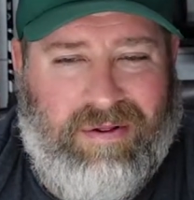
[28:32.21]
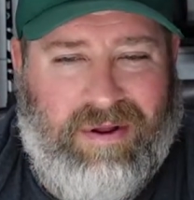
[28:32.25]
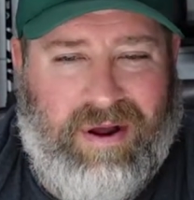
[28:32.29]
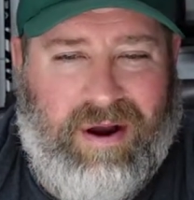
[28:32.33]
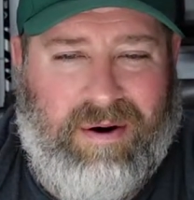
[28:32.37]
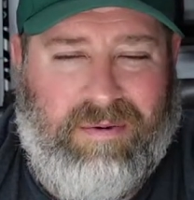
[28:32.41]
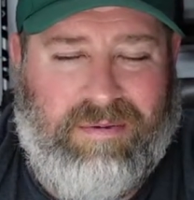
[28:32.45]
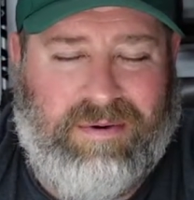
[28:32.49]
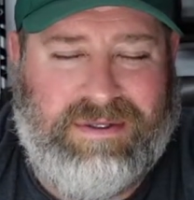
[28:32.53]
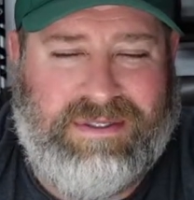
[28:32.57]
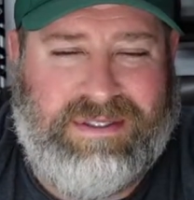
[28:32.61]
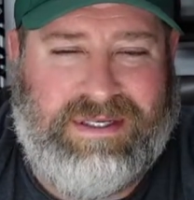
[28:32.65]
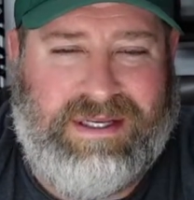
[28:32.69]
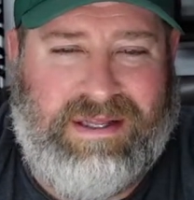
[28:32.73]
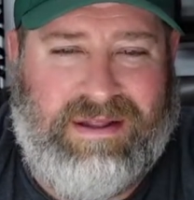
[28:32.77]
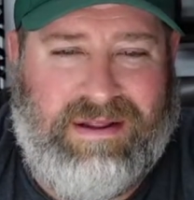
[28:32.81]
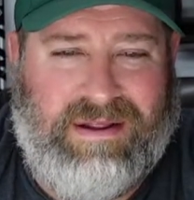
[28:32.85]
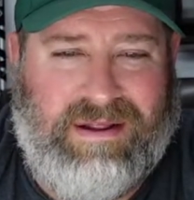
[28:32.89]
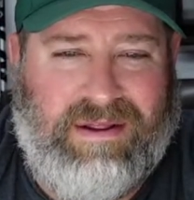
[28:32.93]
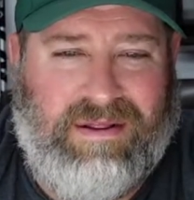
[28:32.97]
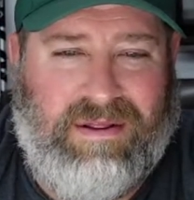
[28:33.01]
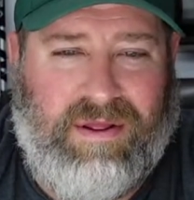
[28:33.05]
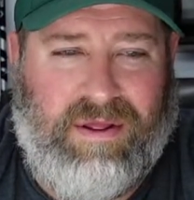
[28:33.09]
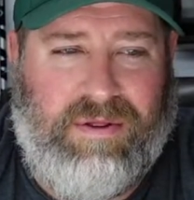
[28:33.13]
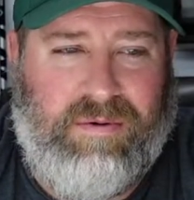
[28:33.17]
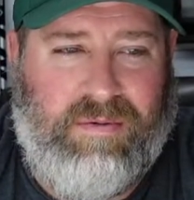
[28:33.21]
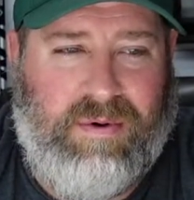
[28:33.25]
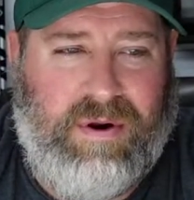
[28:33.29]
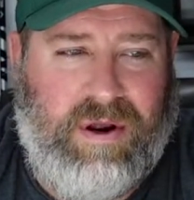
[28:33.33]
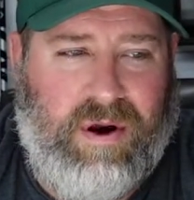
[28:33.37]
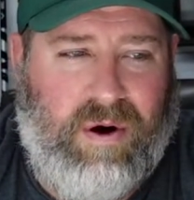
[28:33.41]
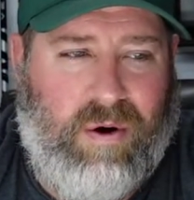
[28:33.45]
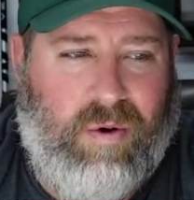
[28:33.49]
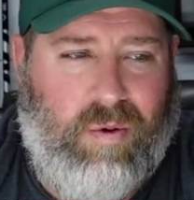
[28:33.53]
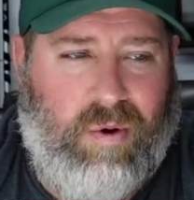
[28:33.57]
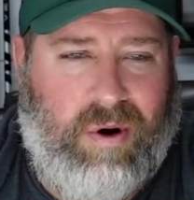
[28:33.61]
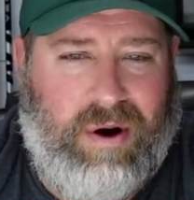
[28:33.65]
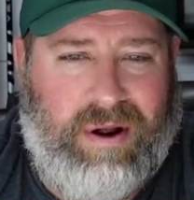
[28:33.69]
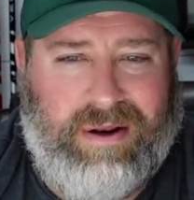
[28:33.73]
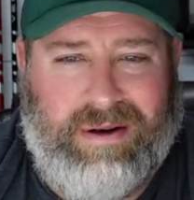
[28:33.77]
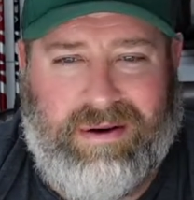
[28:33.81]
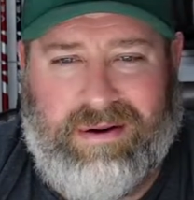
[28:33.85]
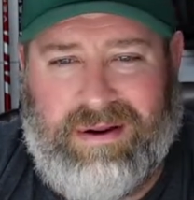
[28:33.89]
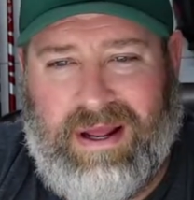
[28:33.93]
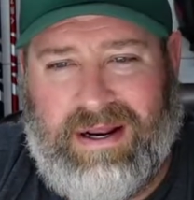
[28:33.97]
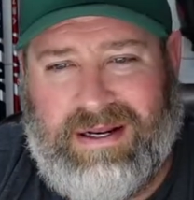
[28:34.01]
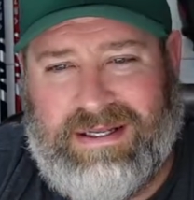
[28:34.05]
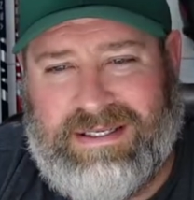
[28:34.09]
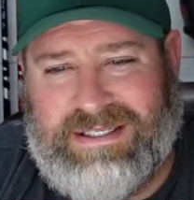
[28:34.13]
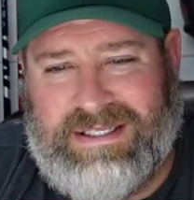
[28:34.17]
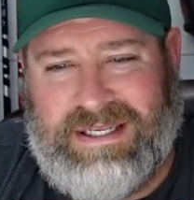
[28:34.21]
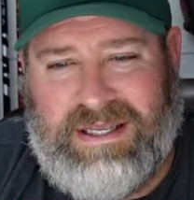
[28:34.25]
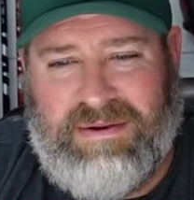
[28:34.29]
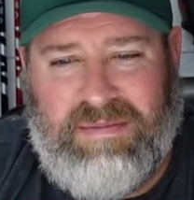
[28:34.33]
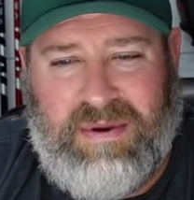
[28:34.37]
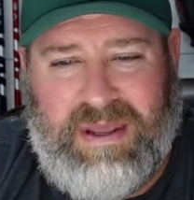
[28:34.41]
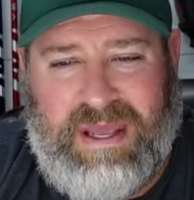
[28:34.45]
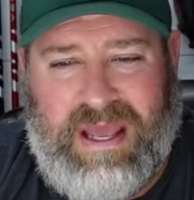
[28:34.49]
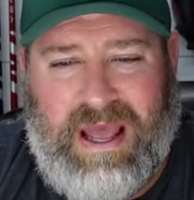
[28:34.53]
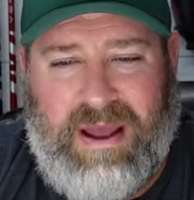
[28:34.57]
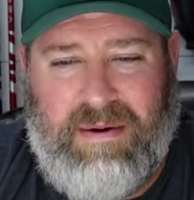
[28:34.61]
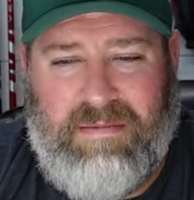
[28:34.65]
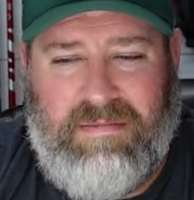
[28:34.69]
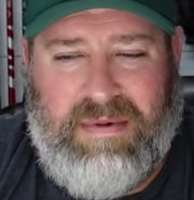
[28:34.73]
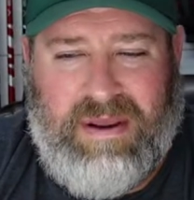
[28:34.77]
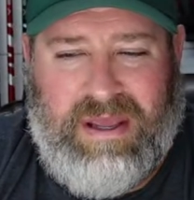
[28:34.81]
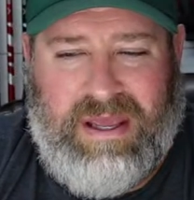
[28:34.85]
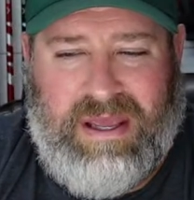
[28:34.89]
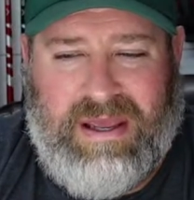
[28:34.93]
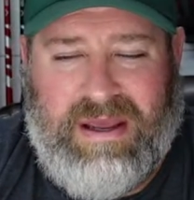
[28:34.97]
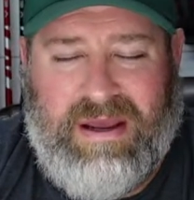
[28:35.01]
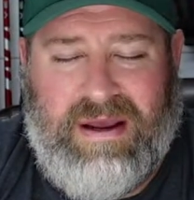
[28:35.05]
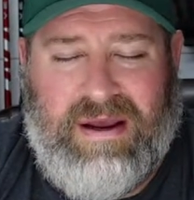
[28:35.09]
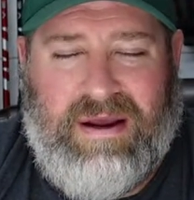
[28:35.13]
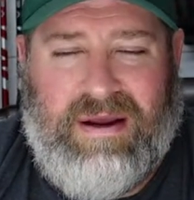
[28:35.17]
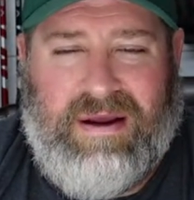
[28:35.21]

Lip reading: we'll see the 301 kind of CBMB,